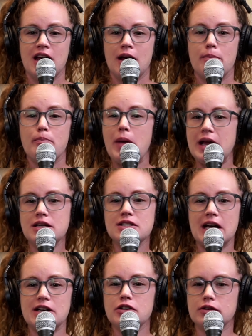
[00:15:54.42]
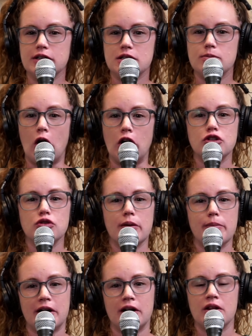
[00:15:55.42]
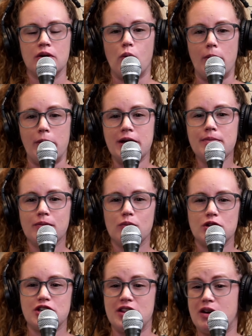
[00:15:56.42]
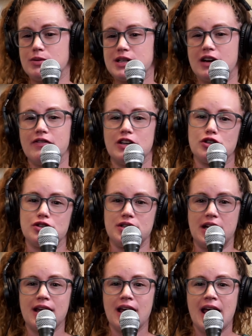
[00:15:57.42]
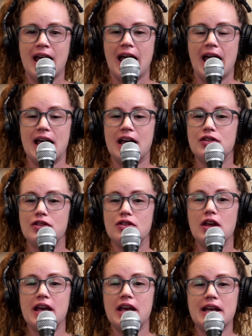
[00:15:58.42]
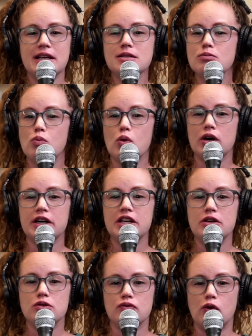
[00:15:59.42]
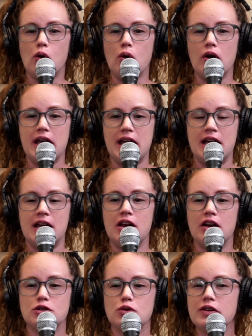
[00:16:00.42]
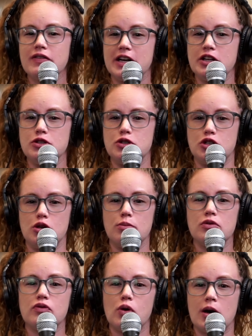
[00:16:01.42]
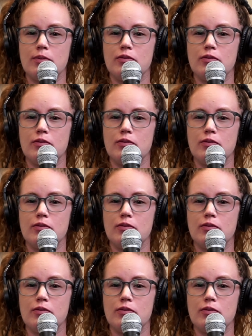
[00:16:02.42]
Men tend to respond to it better than women, which I thought was kind of interesting. And it is more useful in sort of a consumed form